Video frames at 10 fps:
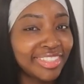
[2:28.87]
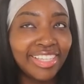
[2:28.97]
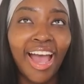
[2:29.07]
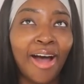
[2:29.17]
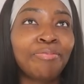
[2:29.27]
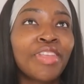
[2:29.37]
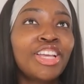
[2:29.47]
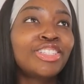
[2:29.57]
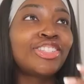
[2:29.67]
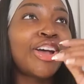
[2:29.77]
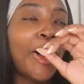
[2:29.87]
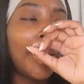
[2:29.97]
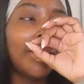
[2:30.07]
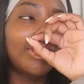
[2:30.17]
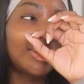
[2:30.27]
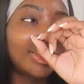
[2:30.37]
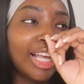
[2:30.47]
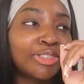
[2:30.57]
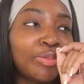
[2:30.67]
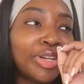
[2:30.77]
Yeah so
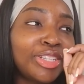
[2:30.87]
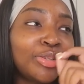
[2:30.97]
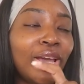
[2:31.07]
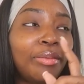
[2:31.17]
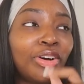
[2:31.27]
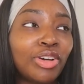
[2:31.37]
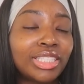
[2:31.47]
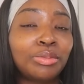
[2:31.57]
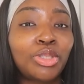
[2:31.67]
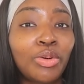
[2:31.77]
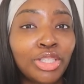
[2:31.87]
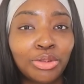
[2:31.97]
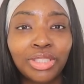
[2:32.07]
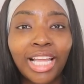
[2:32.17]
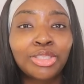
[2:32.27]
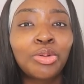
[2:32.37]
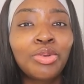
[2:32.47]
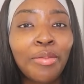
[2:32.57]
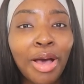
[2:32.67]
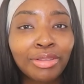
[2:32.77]
that's what i'm gonna do and i'm gonna get some joe and the juice that
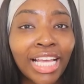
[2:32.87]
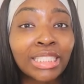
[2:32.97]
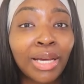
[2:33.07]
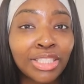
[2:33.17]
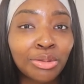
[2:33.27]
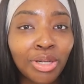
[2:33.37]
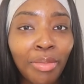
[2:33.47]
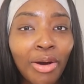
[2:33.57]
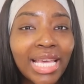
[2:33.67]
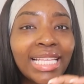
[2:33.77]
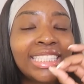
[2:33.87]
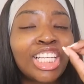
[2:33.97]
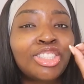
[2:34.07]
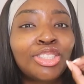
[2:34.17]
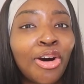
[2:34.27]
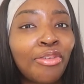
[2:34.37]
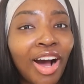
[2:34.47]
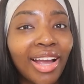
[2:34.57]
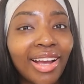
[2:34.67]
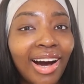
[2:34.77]
tuna melt that spicy tuna melt is so
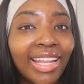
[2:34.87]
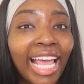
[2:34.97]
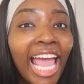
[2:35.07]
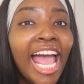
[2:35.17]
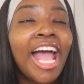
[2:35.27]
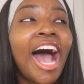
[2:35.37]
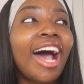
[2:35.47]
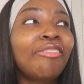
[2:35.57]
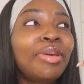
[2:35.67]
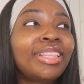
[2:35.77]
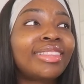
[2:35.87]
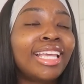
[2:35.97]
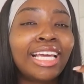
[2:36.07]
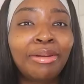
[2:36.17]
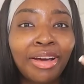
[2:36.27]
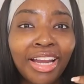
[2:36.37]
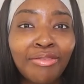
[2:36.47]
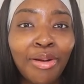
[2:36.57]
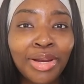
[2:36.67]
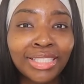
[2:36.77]
fire y'all like i've been thinking about it
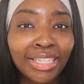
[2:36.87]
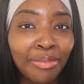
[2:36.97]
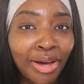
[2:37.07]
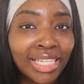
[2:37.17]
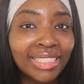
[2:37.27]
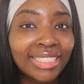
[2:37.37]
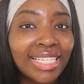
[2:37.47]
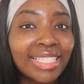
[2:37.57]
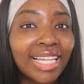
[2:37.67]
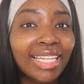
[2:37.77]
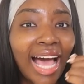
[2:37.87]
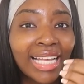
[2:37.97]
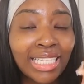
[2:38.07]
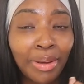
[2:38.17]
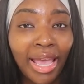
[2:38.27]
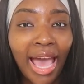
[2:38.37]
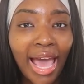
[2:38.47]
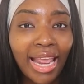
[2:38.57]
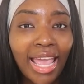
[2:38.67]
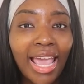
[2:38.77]
and reminiscing about it since the last time i
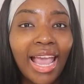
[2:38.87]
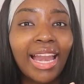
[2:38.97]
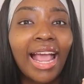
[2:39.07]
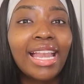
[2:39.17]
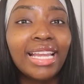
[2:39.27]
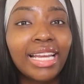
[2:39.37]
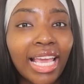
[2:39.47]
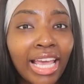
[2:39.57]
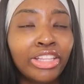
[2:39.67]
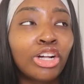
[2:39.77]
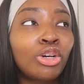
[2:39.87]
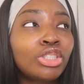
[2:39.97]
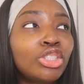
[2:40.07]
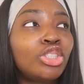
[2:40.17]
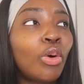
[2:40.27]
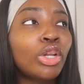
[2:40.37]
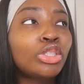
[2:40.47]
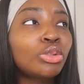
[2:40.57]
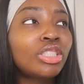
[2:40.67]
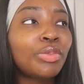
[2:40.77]
had it and i need it and the closest joe and the
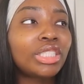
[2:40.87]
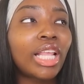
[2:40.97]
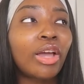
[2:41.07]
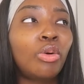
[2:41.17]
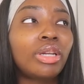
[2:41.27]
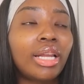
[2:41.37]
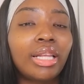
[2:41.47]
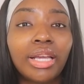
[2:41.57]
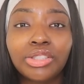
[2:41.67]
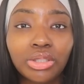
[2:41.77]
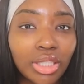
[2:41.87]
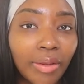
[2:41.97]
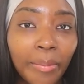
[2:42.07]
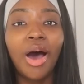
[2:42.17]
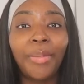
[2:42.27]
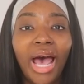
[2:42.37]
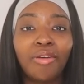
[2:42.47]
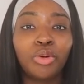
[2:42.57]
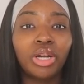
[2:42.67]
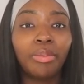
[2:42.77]
juice to me is like on 98th street um i
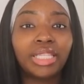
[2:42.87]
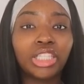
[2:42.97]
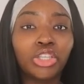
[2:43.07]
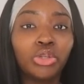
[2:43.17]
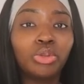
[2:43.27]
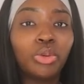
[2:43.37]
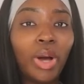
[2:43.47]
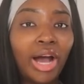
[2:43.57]
have on a basic cute little